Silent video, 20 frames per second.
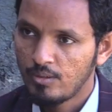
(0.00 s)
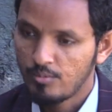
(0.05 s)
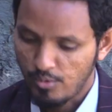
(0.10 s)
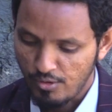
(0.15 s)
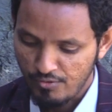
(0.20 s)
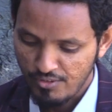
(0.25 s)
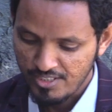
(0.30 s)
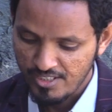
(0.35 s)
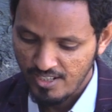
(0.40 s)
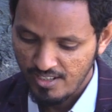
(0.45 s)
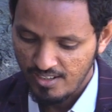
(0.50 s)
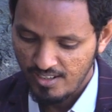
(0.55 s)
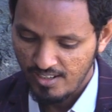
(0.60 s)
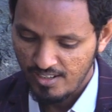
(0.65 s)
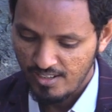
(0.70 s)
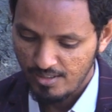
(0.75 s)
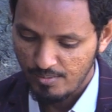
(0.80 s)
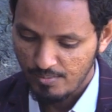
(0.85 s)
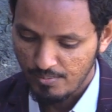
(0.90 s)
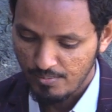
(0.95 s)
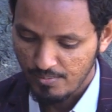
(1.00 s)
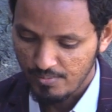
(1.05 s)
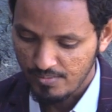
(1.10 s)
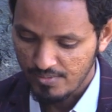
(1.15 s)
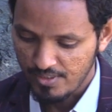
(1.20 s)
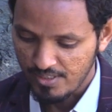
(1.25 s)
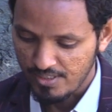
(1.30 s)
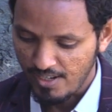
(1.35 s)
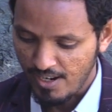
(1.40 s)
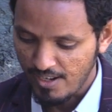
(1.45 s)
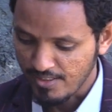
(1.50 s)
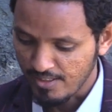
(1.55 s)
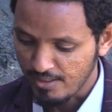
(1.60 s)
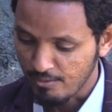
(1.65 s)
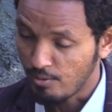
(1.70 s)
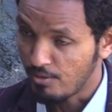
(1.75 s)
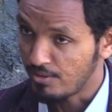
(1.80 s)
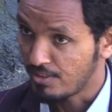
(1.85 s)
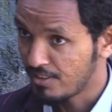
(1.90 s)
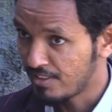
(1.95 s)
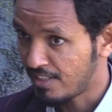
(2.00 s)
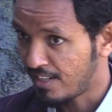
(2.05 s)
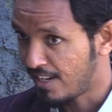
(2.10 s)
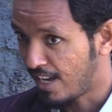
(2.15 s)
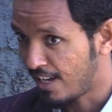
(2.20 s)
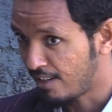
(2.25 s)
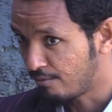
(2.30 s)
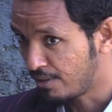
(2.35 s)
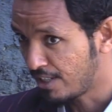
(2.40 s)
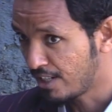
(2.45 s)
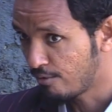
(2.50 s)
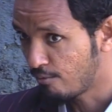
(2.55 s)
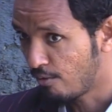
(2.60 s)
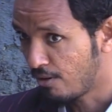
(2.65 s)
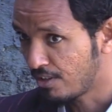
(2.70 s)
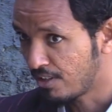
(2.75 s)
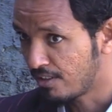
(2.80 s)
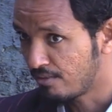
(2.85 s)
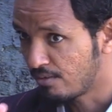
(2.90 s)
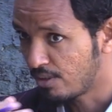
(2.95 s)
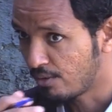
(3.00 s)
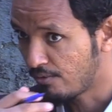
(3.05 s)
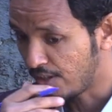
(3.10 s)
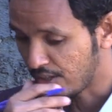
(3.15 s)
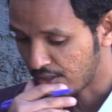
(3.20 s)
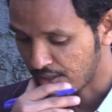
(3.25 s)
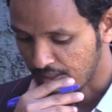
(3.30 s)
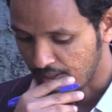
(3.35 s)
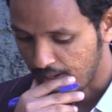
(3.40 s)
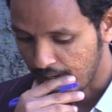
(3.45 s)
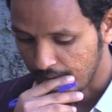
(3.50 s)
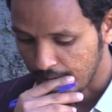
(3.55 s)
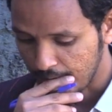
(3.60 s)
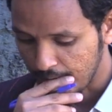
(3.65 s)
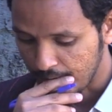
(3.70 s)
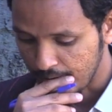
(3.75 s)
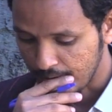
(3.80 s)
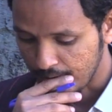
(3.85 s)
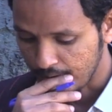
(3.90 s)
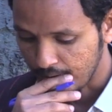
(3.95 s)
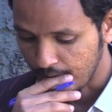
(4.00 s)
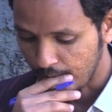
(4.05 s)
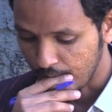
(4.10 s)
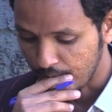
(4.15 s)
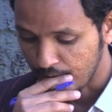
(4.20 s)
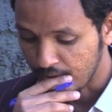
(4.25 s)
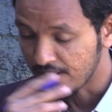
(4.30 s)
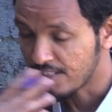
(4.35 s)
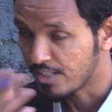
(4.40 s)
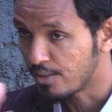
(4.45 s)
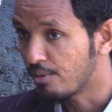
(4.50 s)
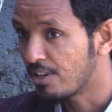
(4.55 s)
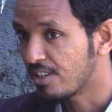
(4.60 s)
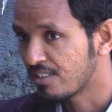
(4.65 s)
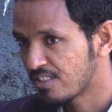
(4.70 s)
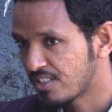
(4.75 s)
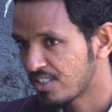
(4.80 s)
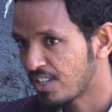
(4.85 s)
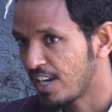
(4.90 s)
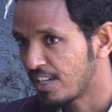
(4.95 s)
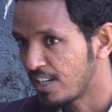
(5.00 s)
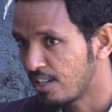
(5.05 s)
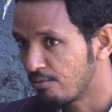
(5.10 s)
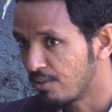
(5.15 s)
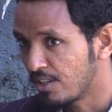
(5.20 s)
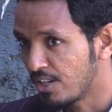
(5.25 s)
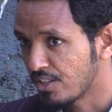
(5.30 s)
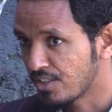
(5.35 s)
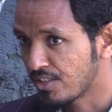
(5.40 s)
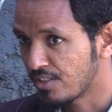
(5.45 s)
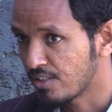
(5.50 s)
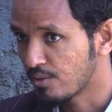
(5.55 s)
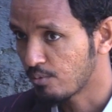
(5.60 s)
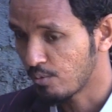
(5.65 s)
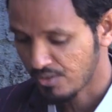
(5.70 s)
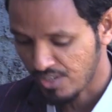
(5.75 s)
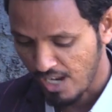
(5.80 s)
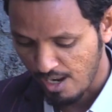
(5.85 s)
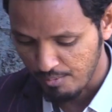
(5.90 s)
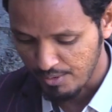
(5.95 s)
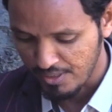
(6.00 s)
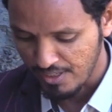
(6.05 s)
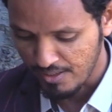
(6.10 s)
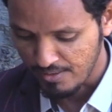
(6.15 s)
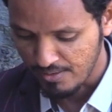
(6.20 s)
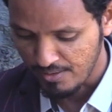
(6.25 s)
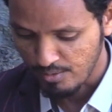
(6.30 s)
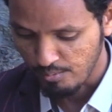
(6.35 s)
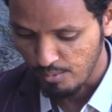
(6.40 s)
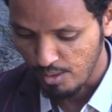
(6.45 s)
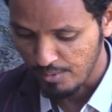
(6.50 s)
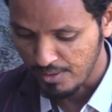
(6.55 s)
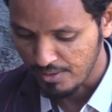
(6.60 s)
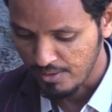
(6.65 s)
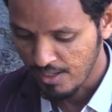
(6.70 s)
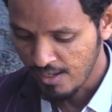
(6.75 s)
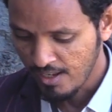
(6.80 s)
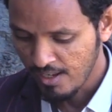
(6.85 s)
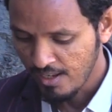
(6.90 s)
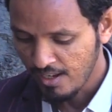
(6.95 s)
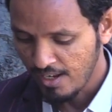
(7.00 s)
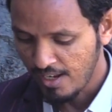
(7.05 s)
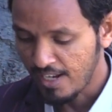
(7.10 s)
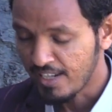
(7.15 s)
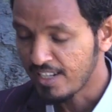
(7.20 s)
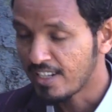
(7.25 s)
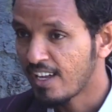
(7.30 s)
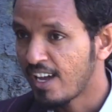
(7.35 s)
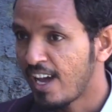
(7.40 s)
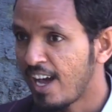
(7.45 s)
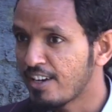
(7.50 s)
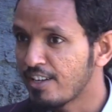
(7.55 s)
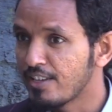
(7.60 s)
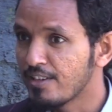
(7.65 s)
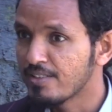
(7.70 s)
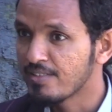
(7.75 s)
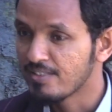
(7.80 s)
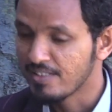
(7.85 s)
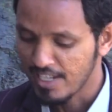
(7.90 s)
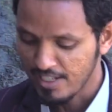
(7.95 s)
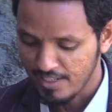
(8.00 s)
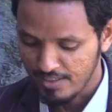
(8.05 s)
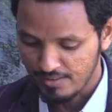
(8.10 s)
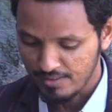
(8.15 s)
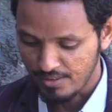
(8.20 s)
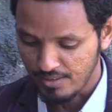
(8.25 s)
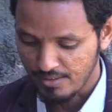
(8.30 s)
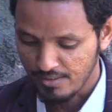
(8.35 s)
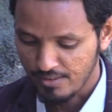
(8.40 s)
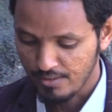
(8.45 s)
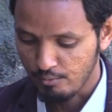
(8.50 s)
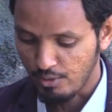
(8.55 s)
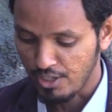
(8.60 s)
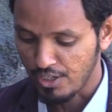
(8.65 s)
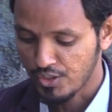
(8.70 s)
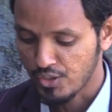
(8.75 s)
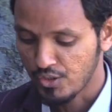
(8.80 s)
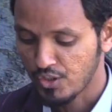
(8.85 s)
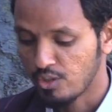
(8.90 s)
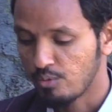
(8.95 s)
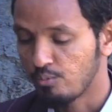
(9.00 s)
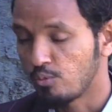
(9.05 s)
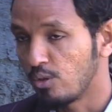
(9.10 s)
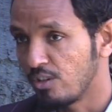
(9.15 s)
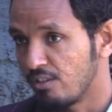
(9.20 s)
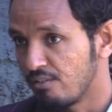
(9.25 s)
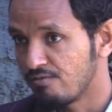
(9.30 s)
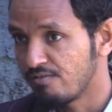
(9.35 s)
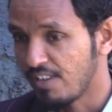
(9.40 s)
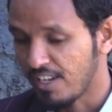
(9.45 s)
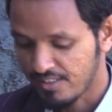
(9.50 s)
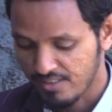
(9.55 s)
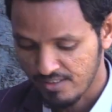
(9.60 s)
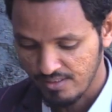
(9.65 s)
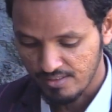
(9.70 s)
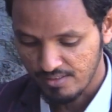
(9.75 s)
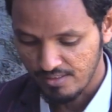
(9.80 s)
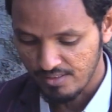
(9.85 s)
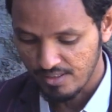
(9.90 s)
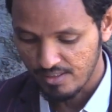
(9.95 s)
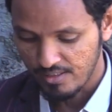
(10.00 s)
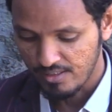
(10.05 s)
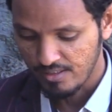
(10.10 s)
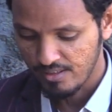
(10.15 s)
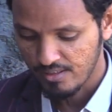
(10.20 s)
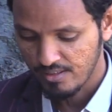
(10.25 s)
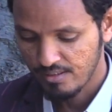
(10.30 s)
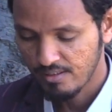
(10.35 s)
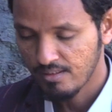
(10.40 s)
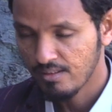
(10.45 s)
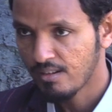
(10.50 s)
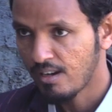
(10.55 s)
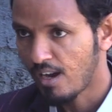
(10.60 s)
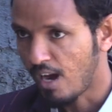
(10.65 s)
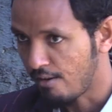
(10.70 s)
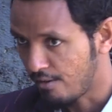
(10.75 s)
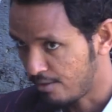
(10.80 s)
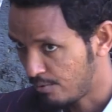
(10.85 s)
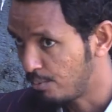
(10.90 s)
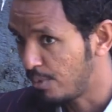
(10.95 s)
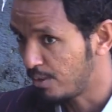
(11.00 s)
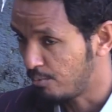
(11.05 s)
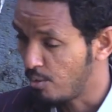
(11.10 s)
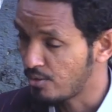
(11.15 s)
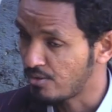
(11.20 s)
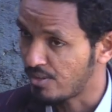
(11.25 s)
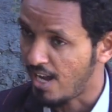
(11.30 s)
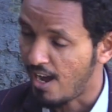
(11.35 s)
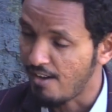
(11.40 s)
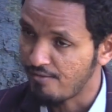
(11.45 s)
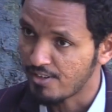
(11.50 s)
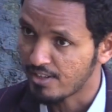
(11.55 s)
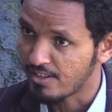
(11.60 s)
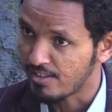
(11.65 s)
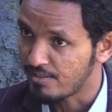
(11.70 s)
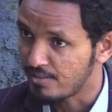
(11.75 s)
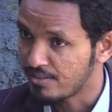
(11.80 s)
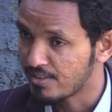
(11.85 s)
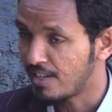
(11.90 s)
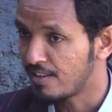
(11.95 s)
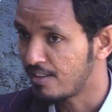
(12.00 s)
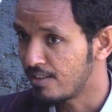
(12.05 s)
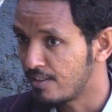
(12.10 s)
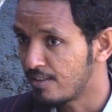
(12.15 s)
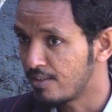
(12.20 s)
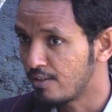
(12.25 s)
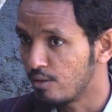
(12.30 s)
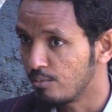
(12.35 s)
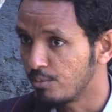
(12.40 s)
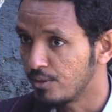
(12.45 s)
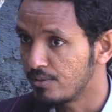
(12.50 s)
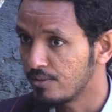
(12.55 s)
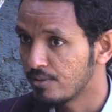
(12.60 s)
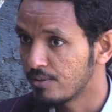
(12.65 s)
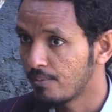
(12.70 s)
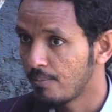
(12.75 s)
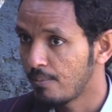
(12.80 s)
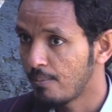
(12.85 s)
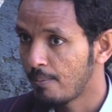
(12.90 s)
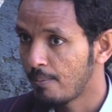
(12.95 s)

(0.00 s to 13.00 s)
Professor, the other one that I really want a reflection at is on the US-China relations, what's happening at this moment. And how do you think this relationship will affect the mostly Africans and the Ethiopians?